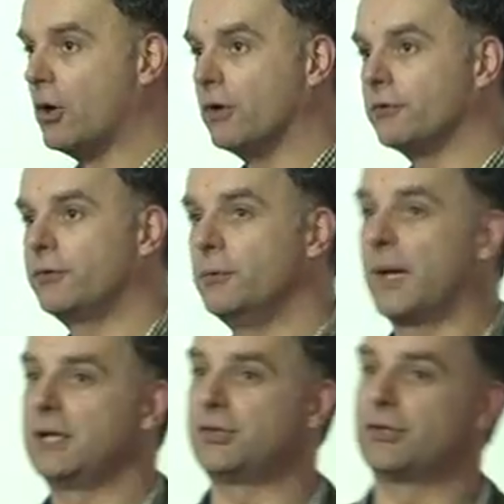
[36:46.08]
got to
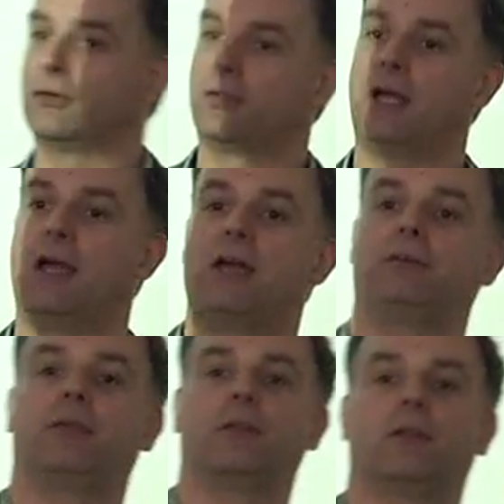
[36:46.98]
make sure that
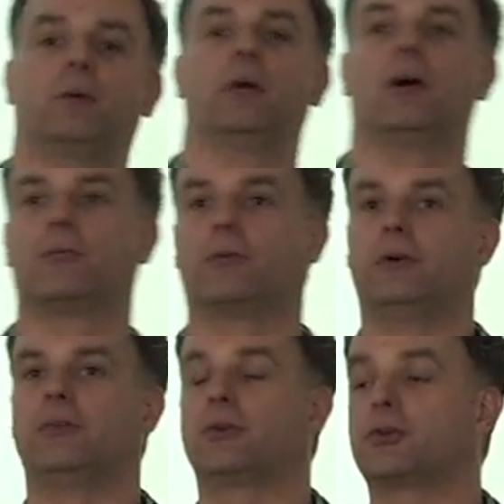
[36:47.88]
everything that we
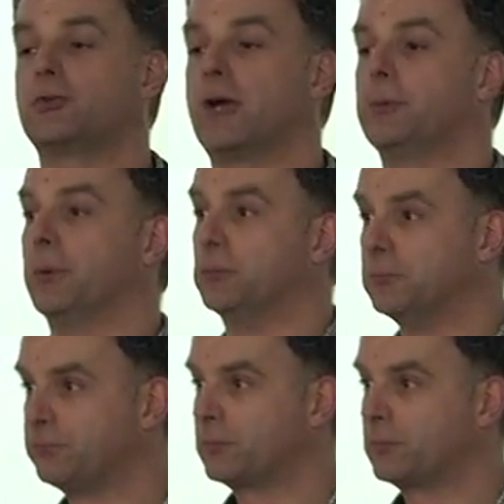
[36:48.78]
offer is credible.